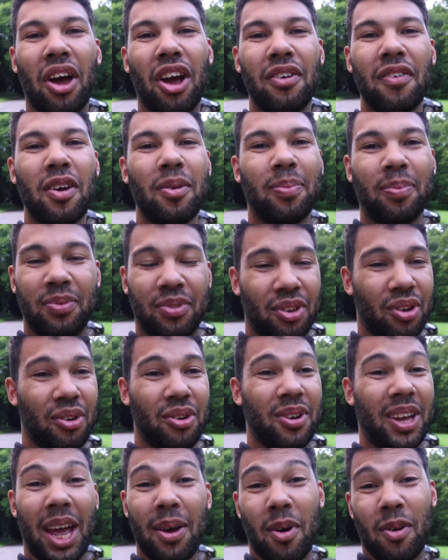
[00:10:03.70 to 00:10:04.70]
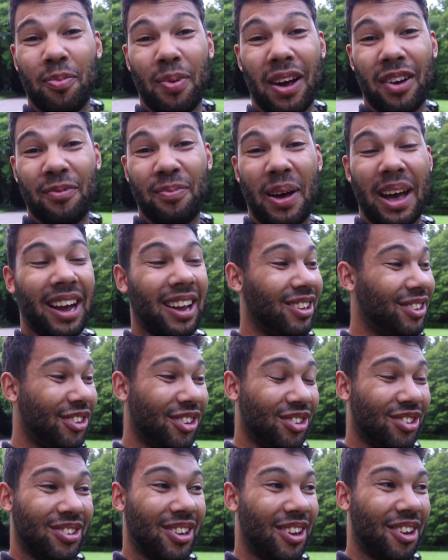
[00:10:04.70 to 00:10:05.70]
over to get my breath back and
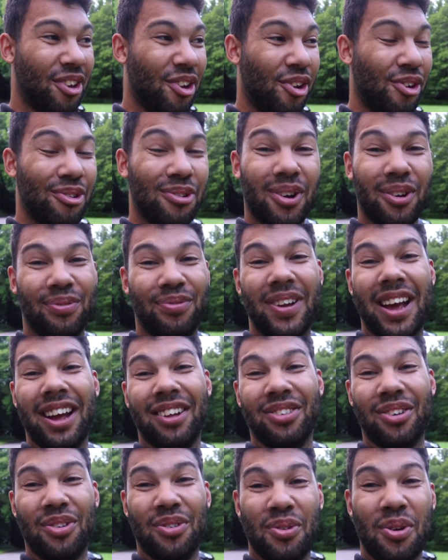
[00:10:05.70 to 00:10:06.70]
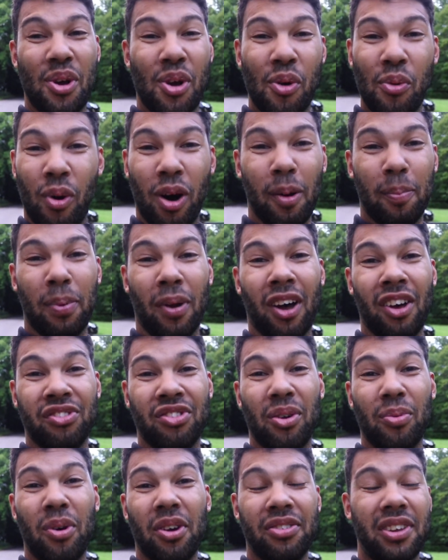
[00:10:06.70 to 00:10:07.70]
just to reflect on what a blast
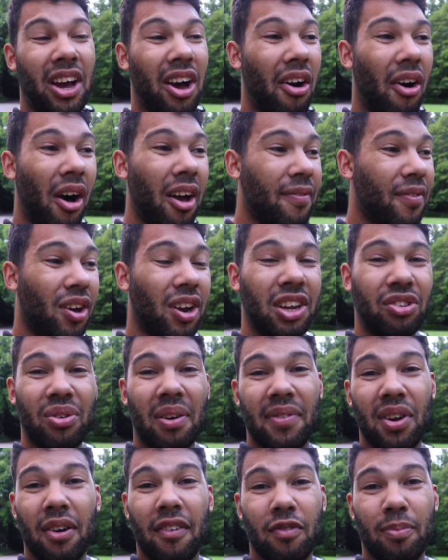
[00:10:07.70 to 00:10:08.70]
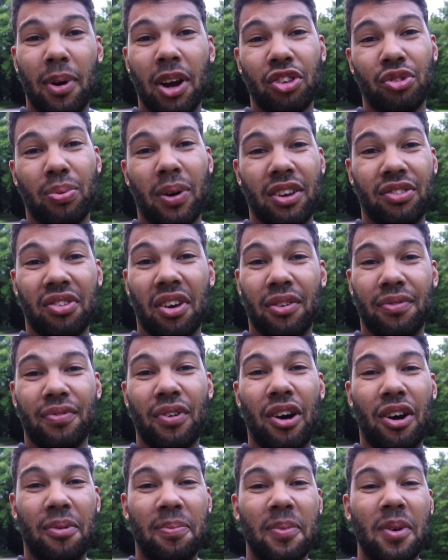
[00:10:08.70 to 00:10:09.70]
it was. Now, I've only driven it off the motorway so
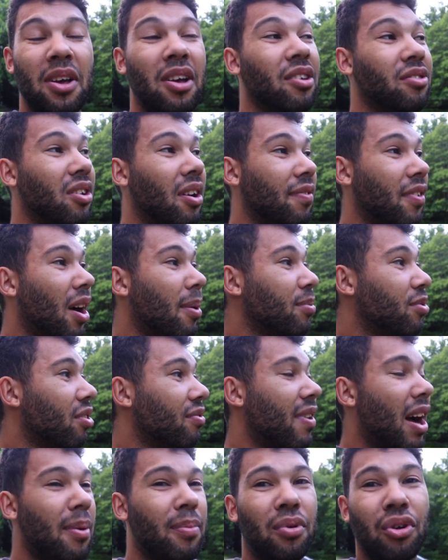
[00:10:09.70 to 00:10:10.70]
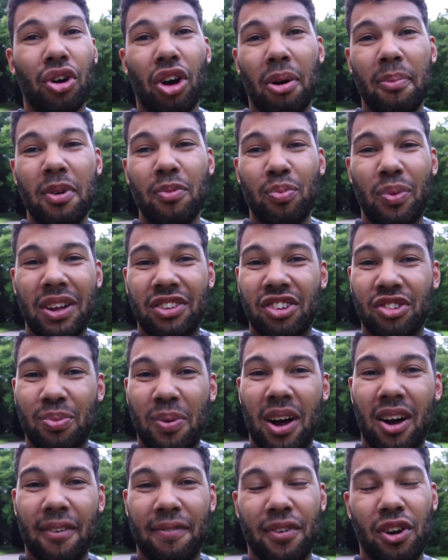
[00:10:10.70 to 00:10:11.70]
far. So I've come to Ranmore Common, which is
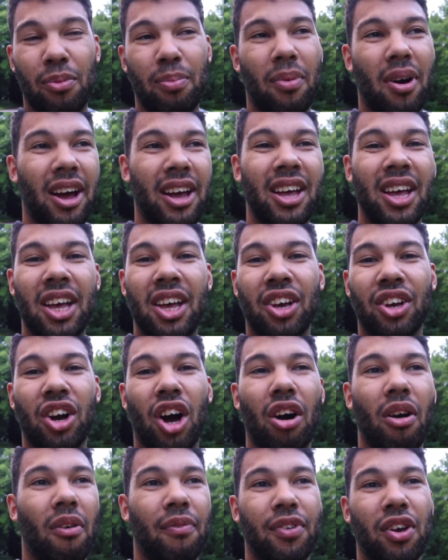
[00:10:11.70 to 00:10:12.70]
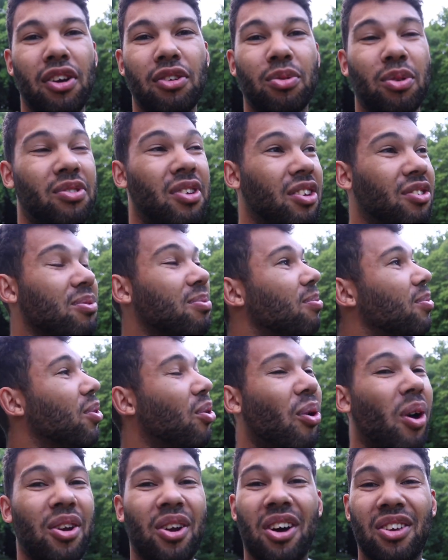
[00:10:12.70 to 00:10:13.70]
where I film my car reviews, because it's
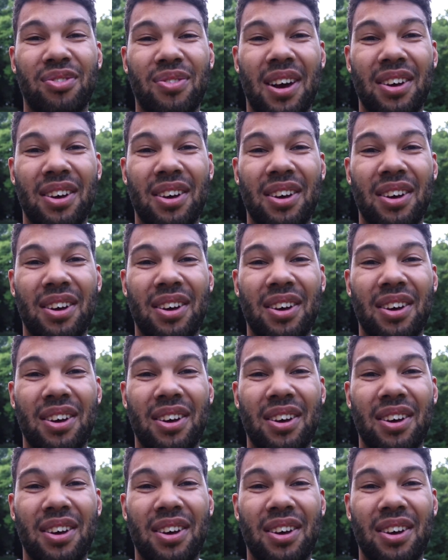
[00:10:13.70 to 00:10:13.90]
quite nice